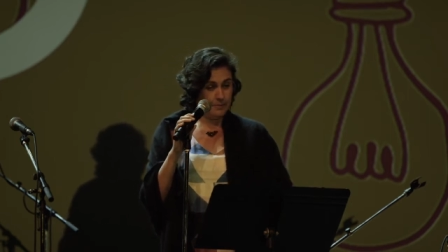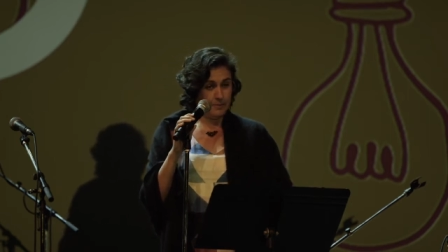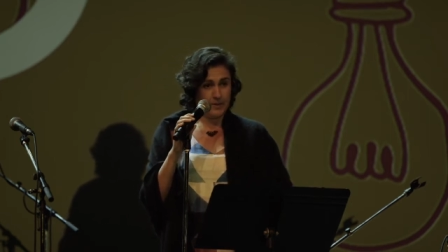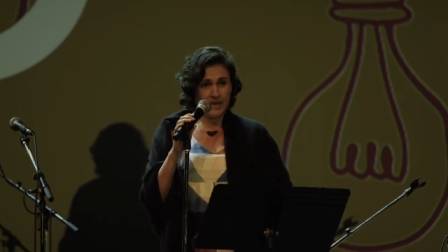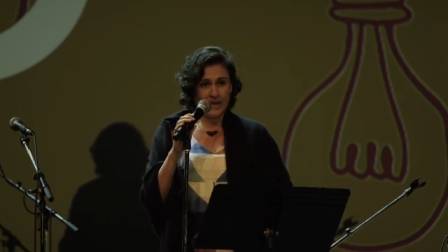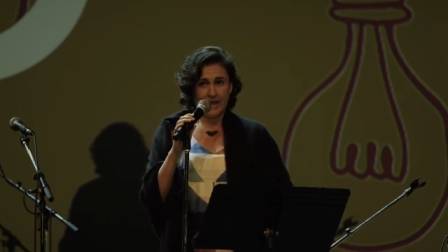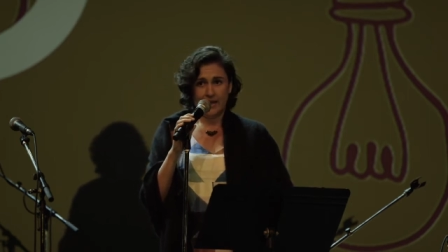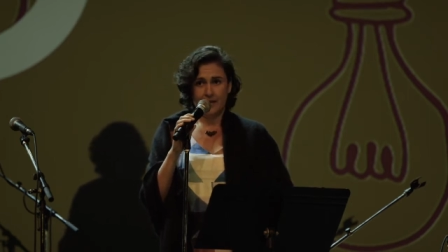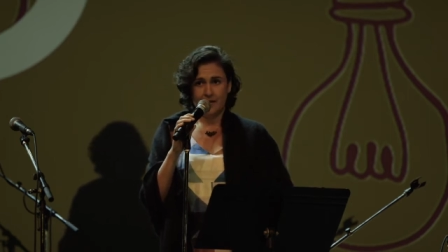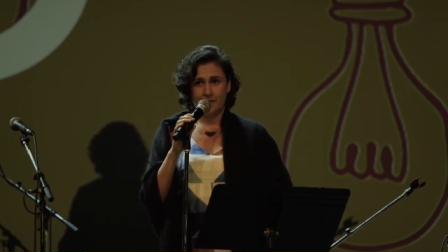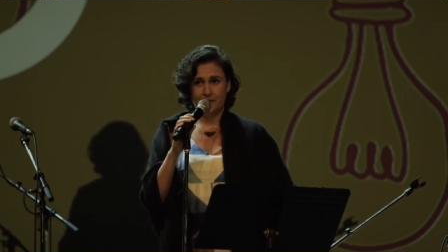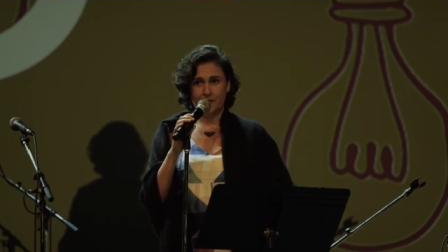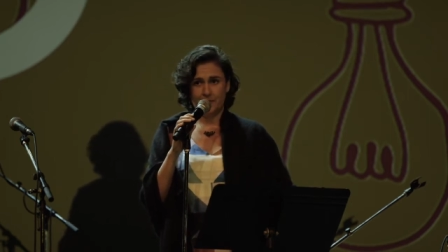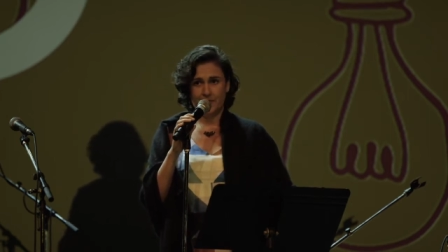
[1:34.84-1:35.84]
Being
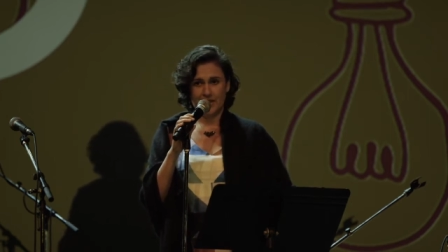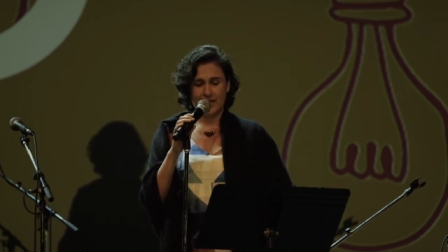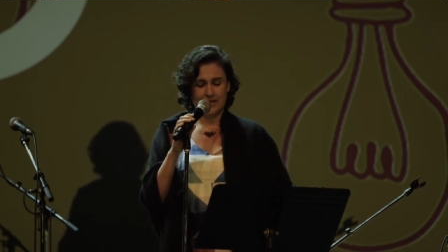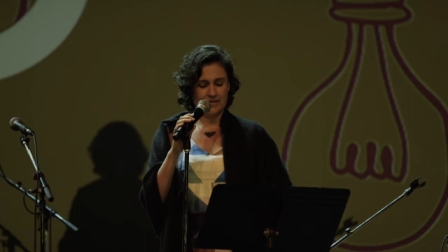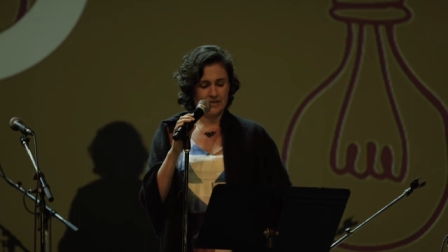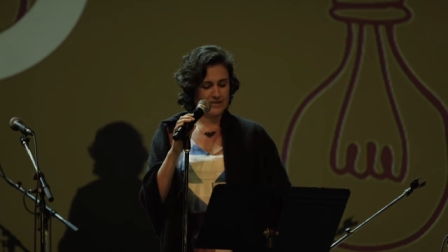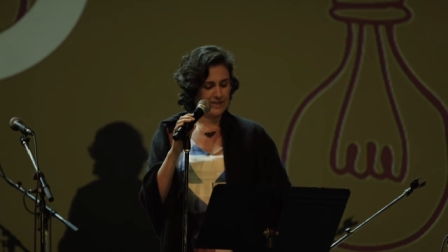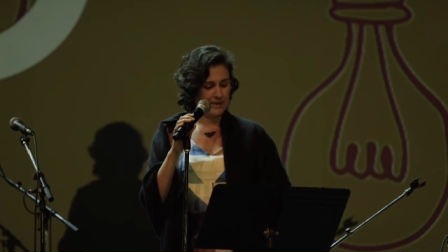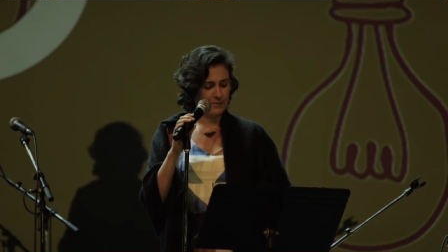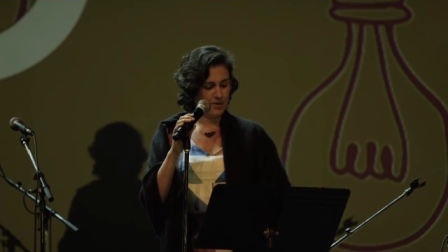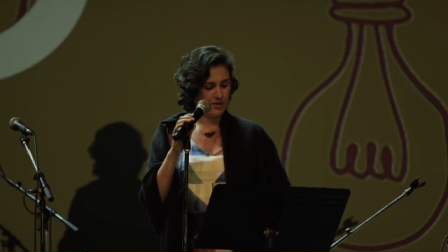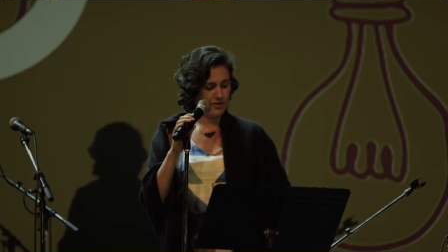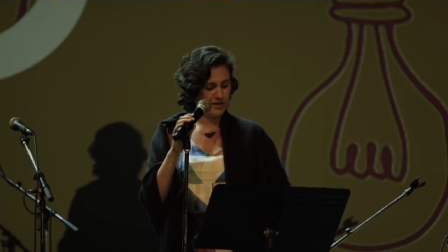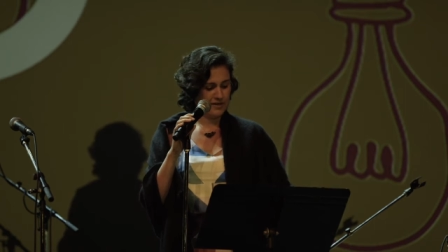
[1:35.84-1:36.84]
from the Indian
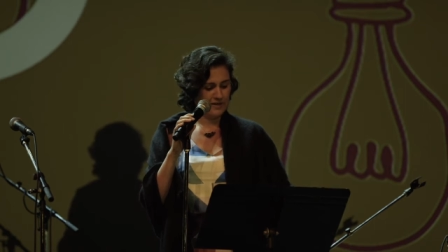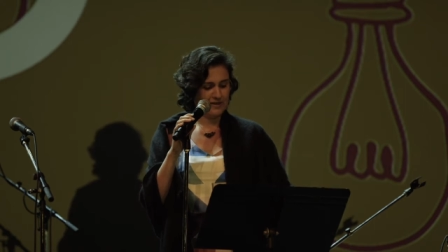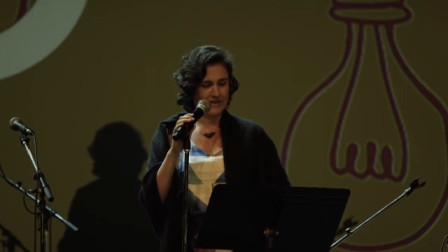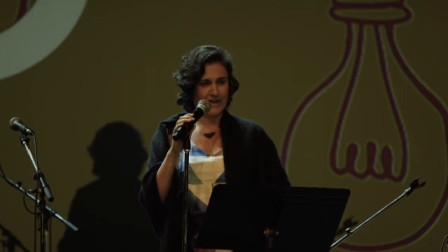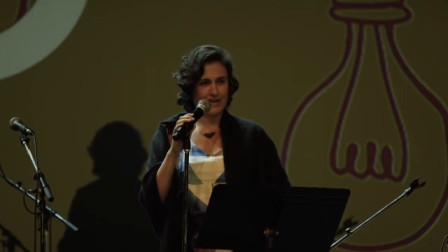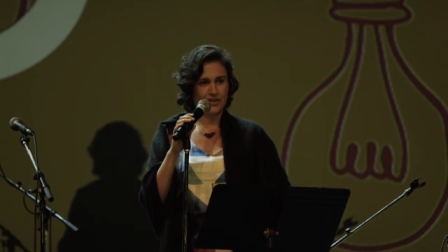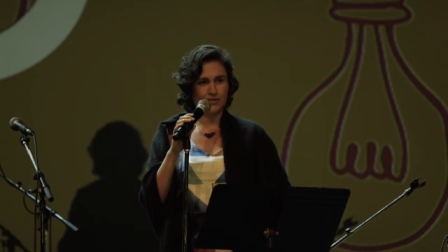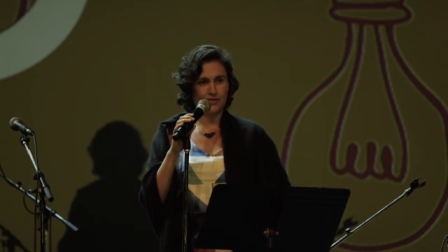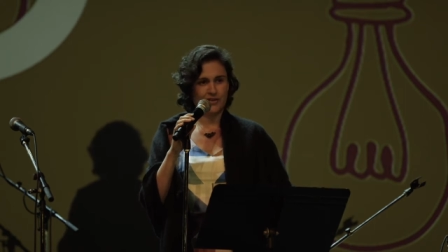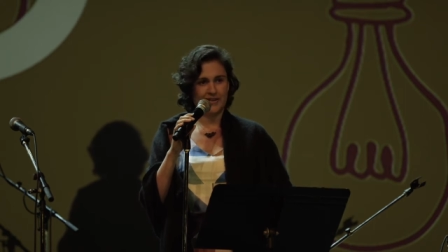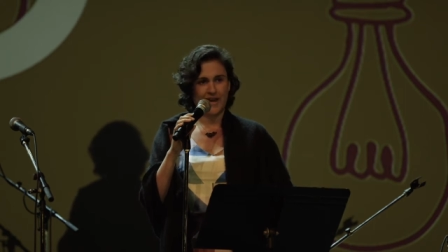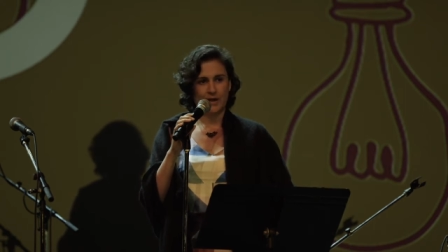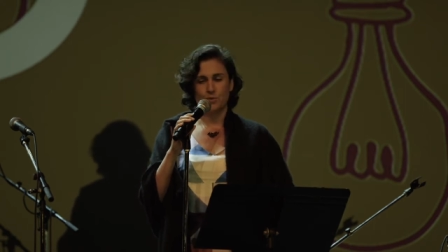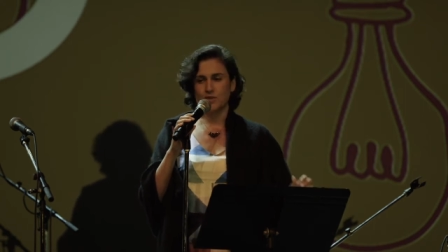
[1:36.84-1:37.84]
subcontinent, I knew
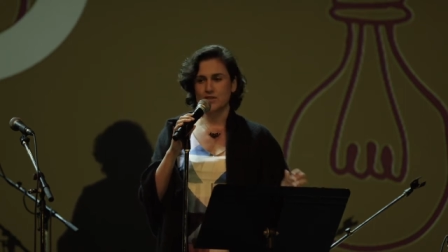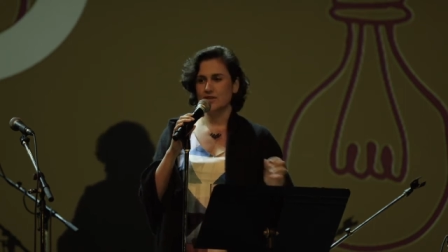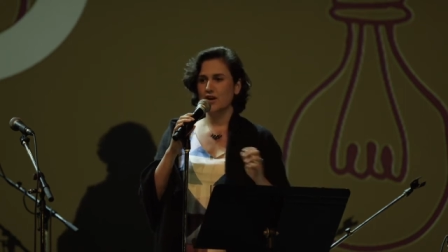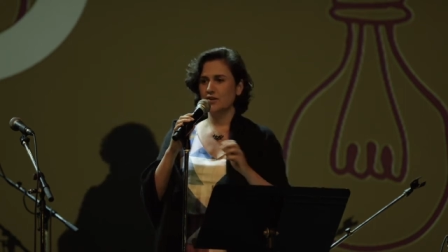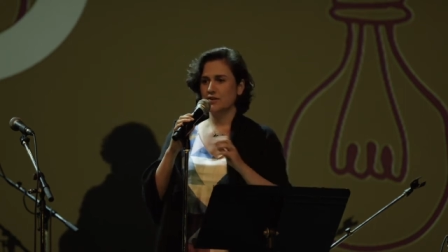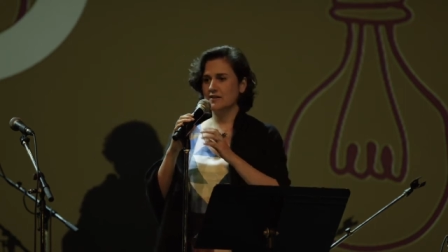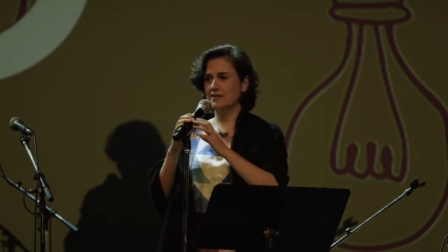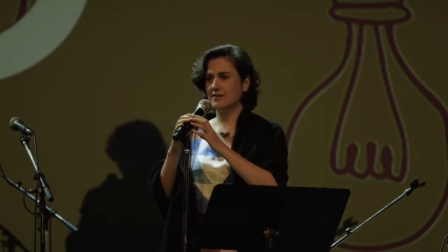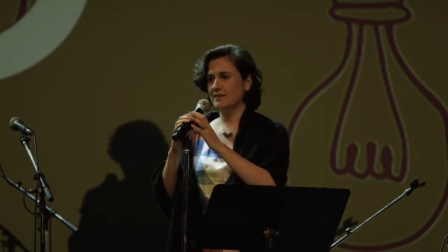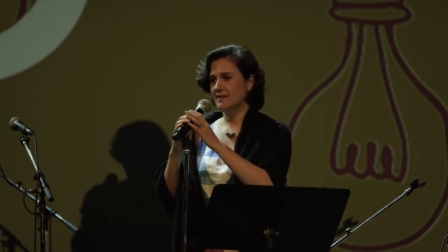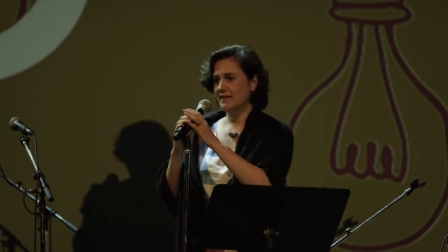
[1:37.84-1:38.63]
that that was not